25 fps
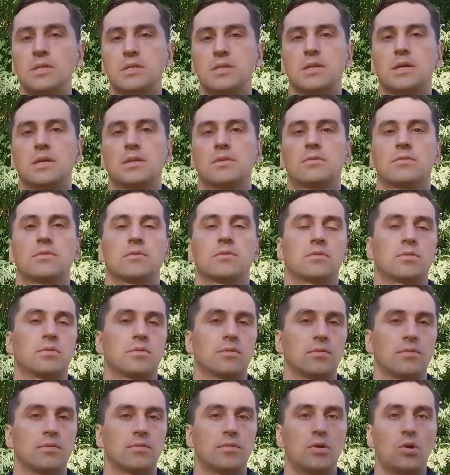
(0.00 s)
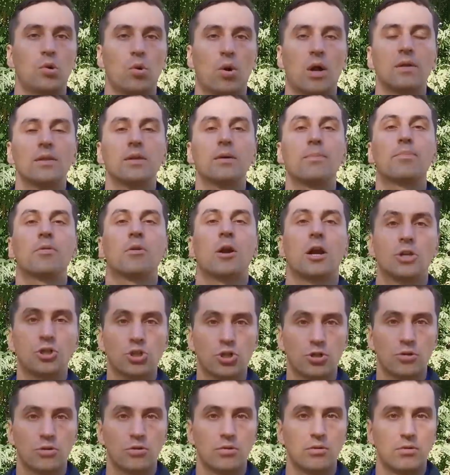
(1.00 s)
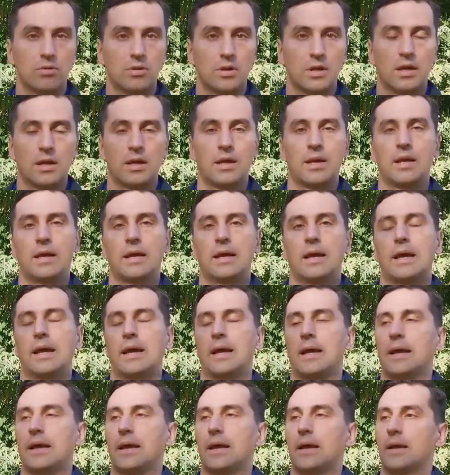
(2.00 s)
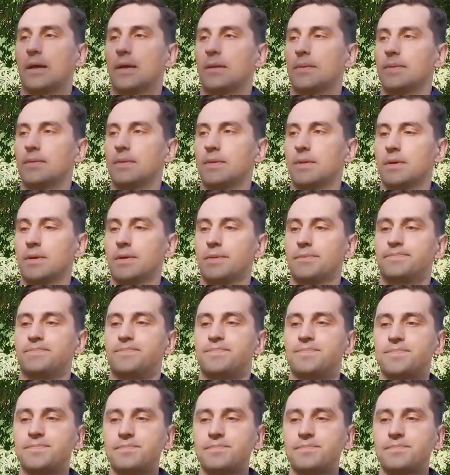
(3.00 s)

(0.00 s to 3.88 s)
means that uh, you are under pressure and uh,